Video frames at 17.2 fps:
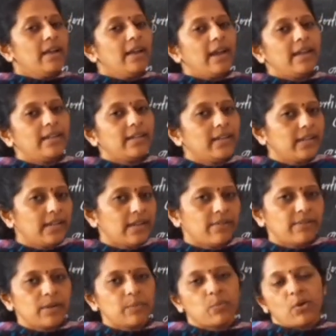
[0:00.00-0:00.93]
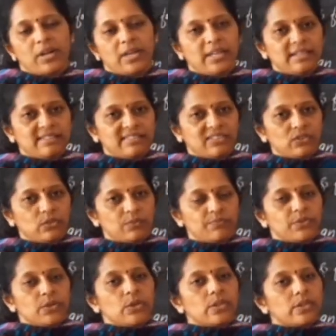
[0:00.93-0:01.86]
enter in our body also.
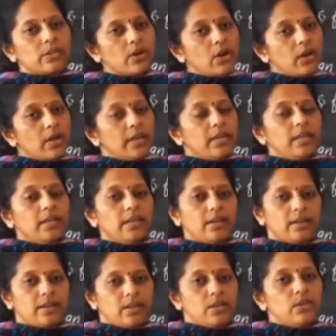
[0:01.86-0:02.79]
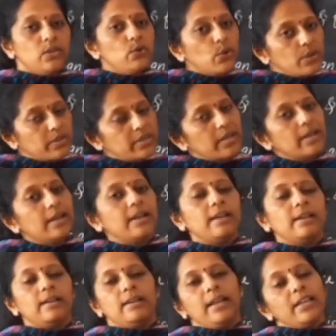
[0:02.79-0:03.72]
So here use
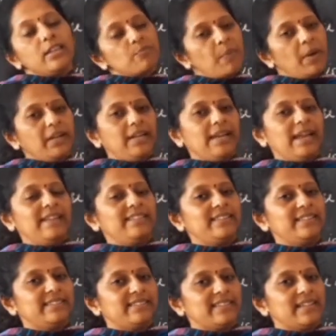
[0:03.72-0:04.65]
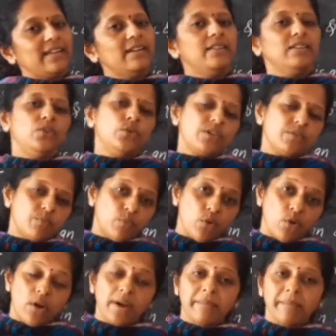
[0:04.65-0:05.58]
less fertilizers, use
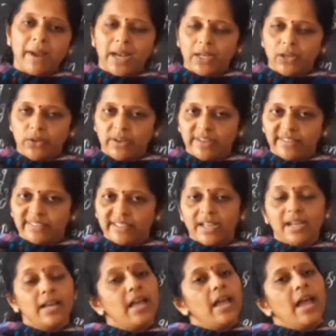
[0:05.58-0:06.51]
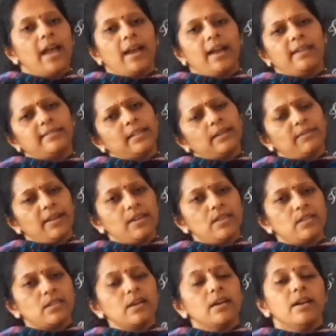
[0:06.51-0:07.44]
more manures,
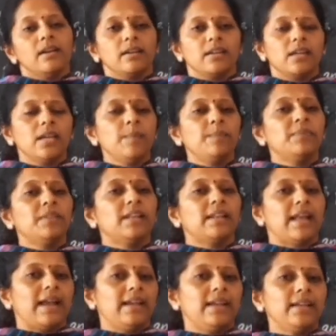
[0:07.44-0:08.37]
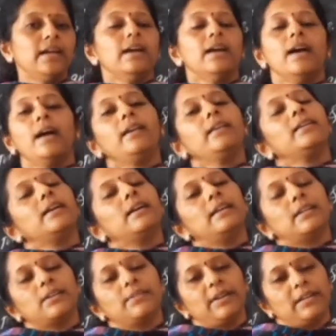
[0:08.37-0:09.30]
otherwise keep the land
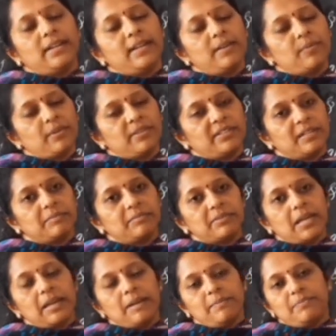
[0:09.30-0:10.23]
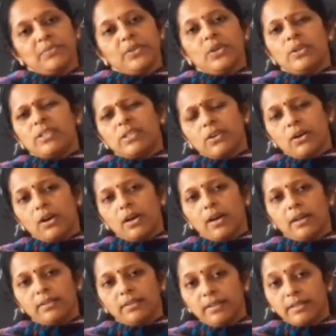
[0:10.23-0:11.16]
uncultivated for some time. So
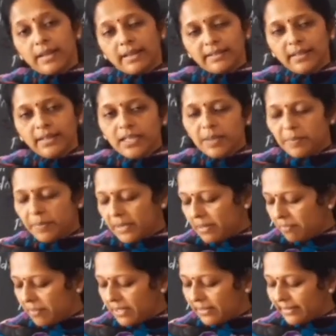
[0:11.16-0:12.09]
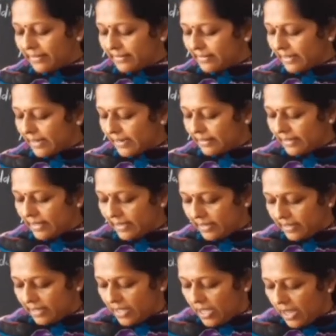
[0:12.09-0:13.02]
these are the different methods are
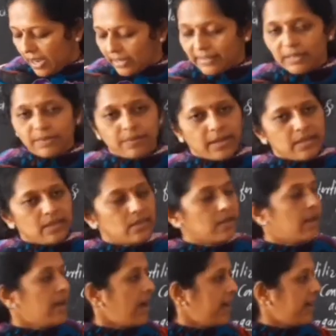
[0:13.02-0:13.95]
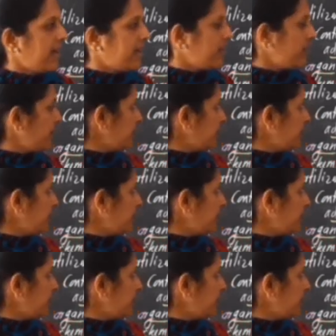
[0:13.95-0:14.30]
there. Otherwise another